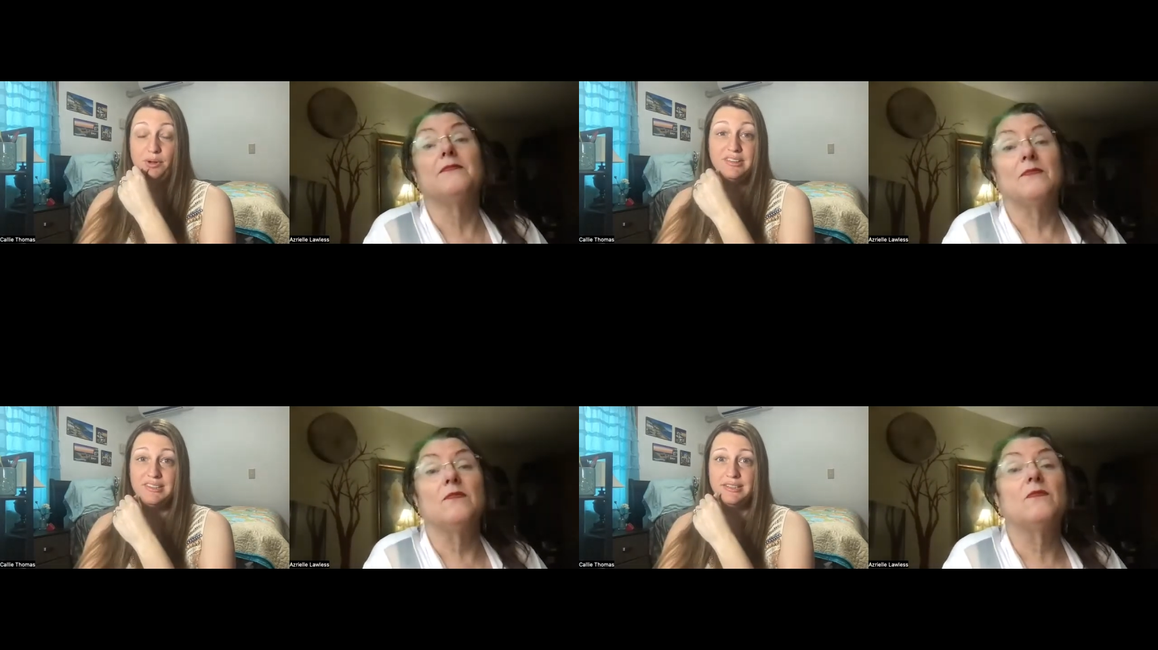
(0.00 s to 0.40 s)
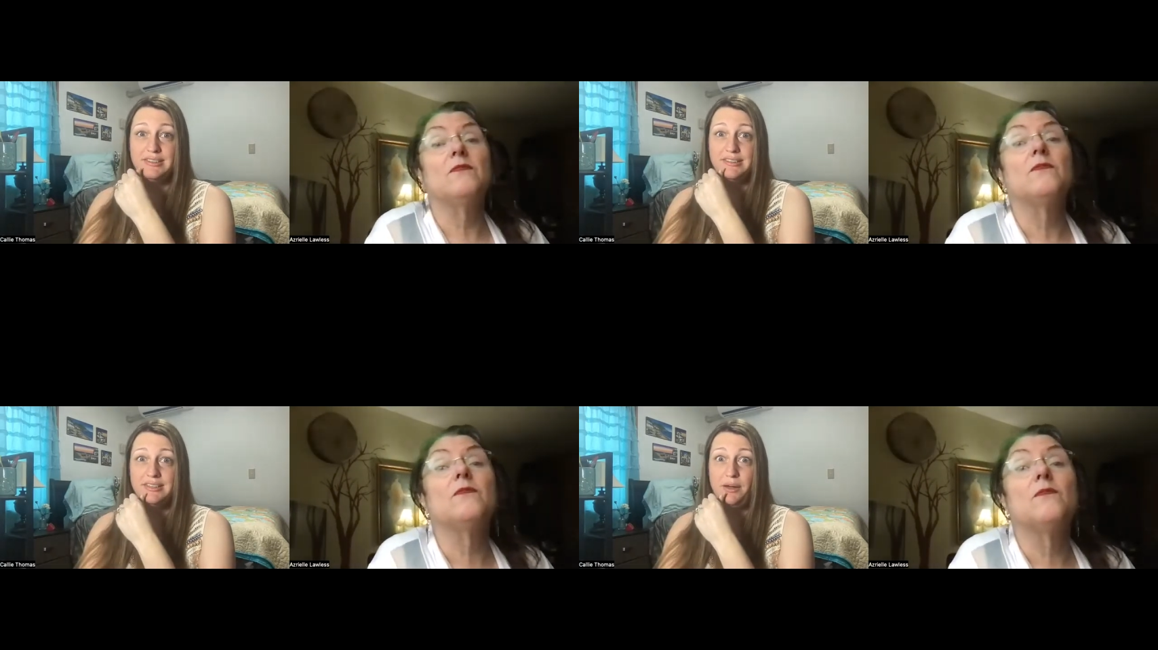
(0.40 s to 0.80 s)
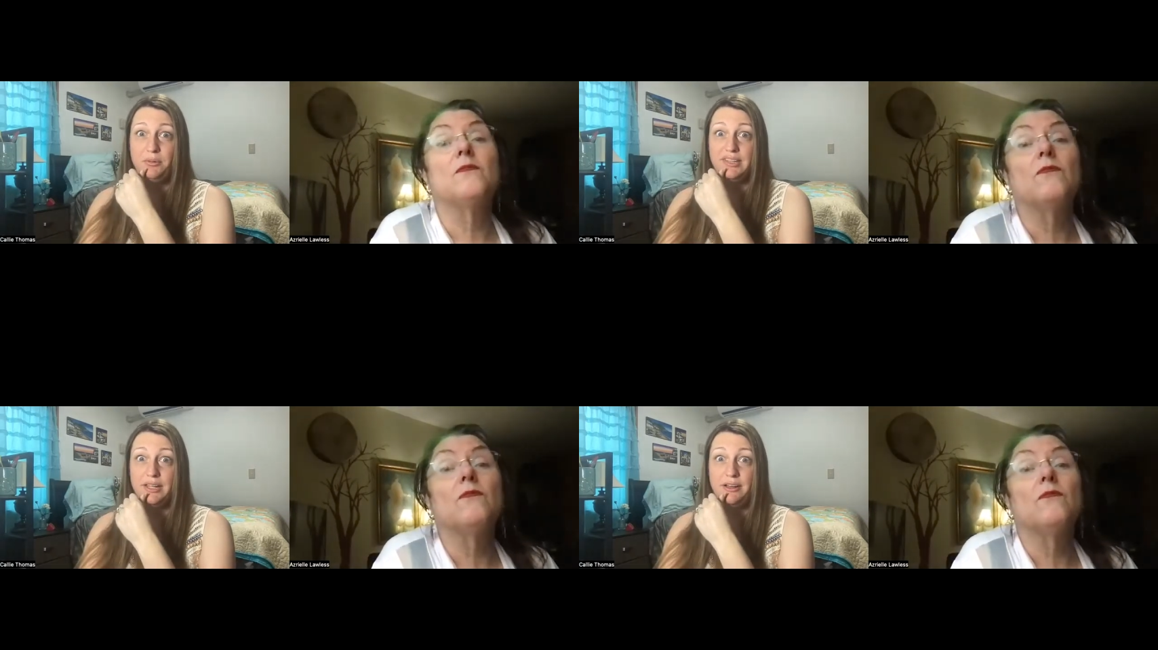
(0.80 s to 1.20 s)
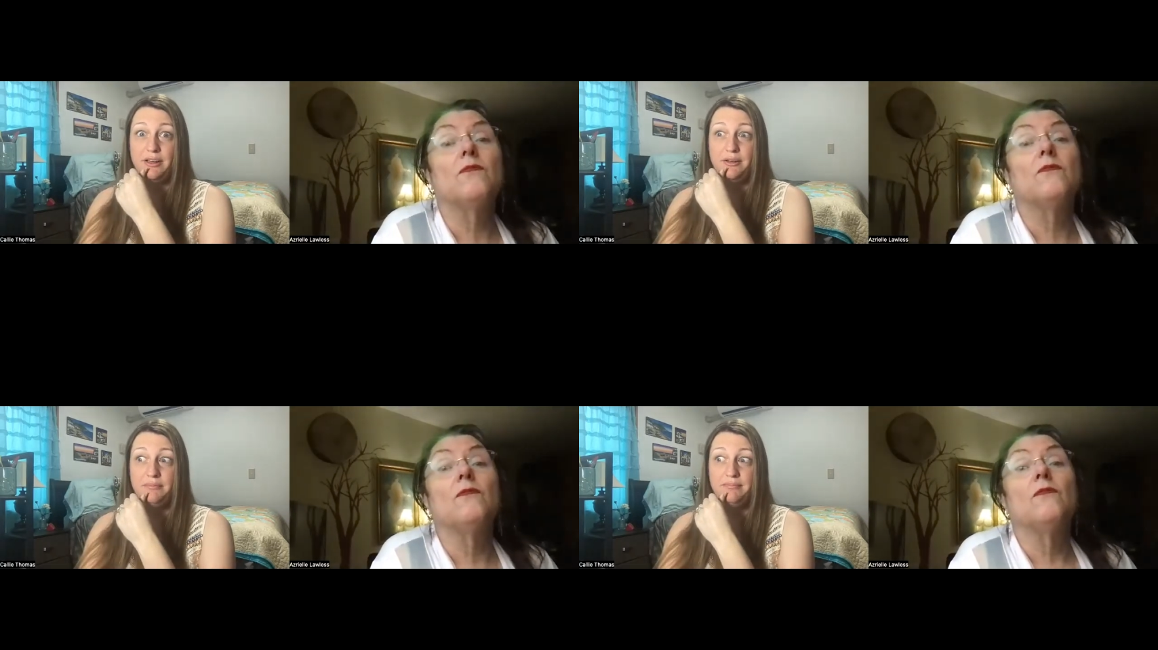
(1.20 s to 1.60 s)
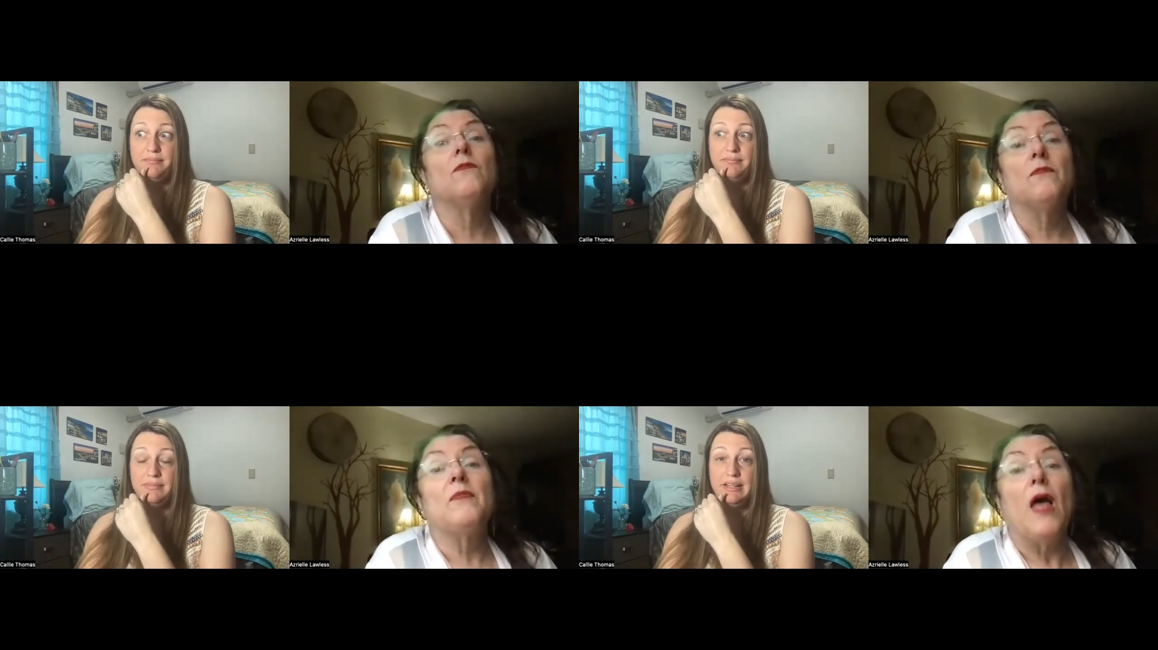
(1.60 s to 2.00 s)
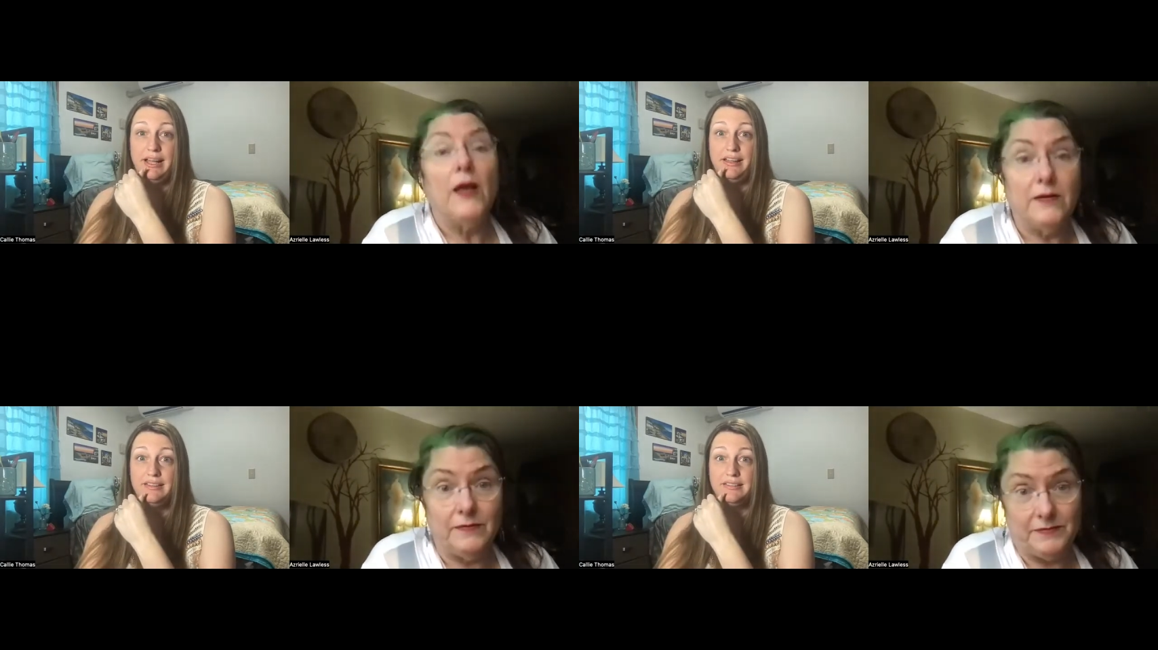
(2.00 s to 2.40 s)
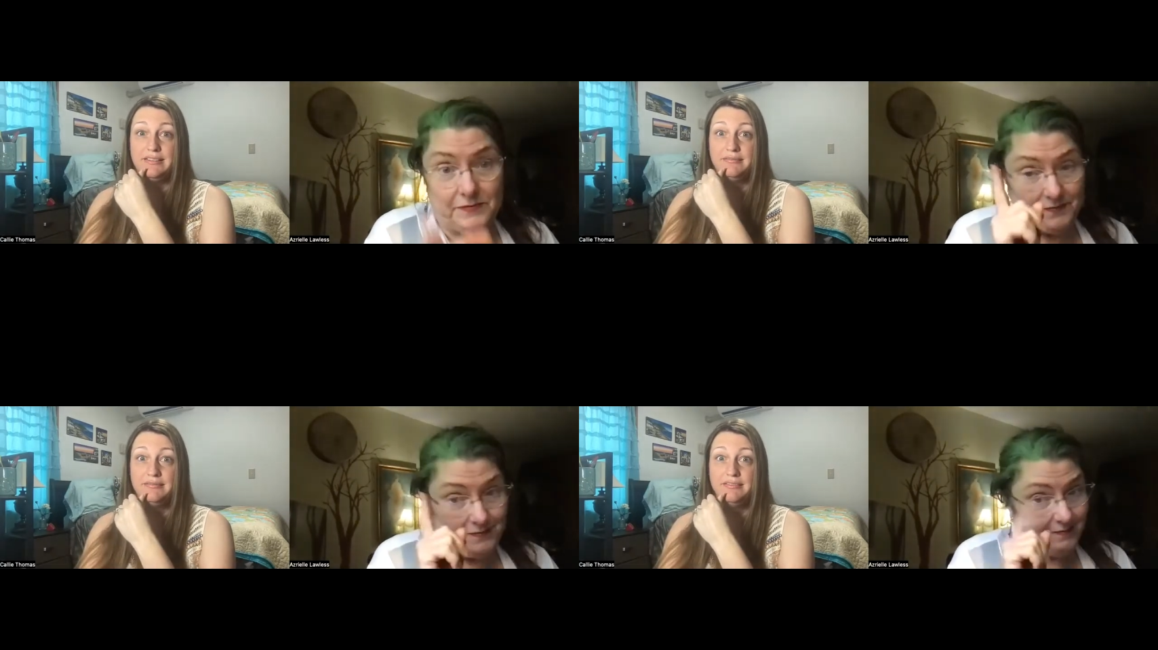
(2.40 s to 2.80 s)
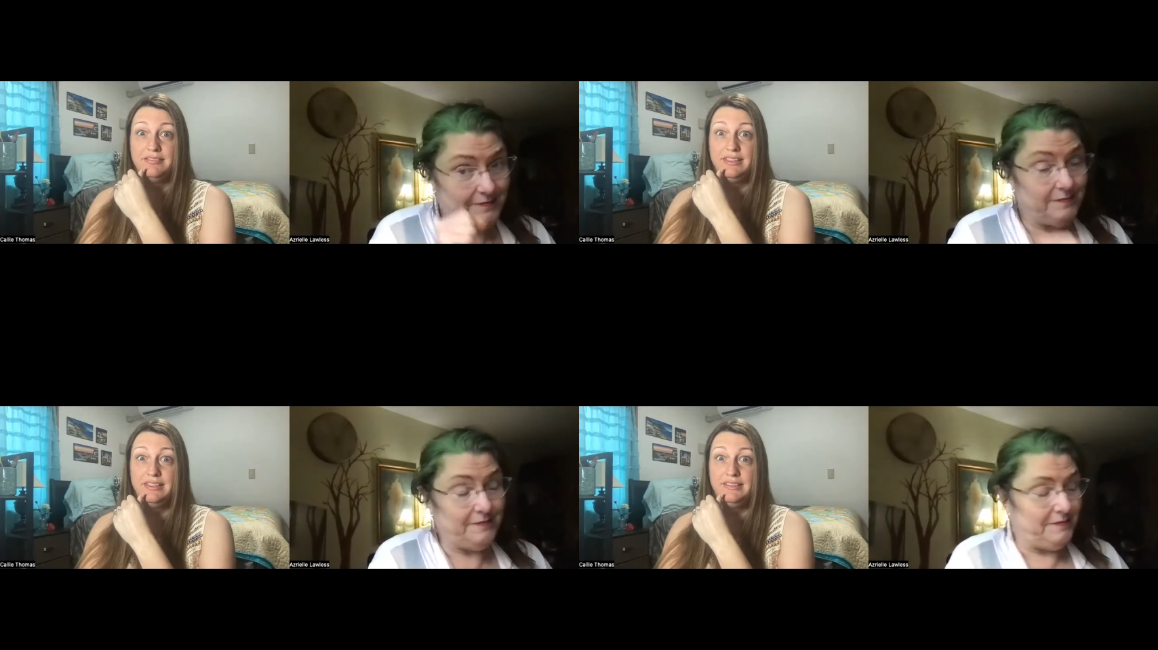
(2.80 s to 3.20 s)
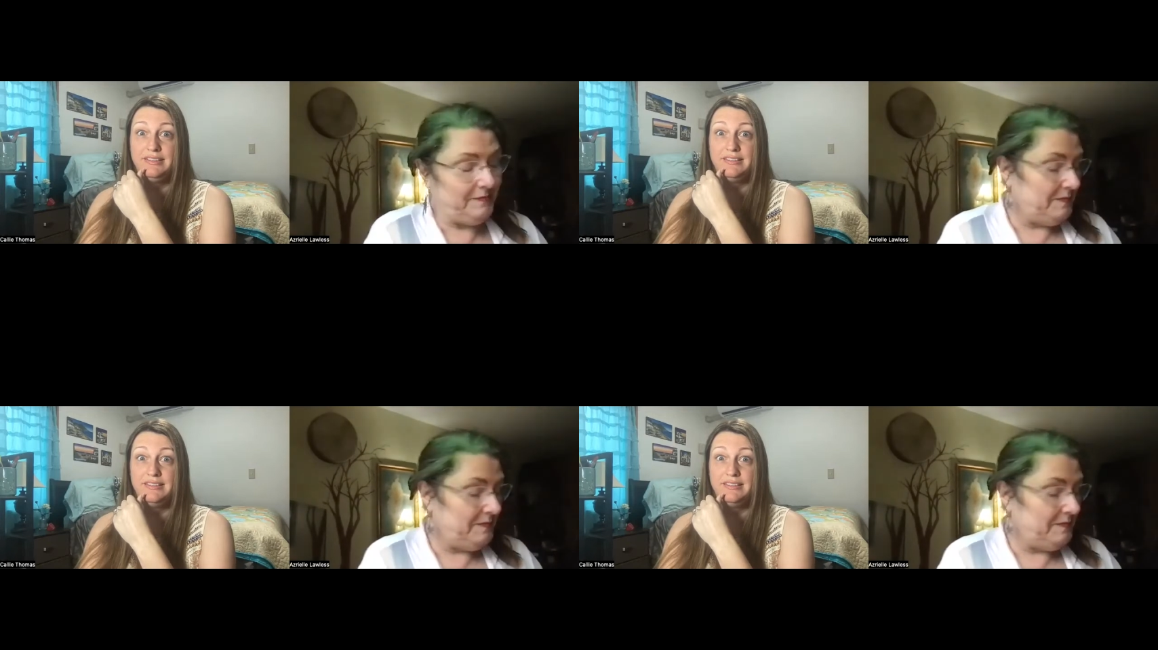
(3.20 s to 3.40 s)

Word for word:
Speaker 1: bonuses, I was like, um, guys, this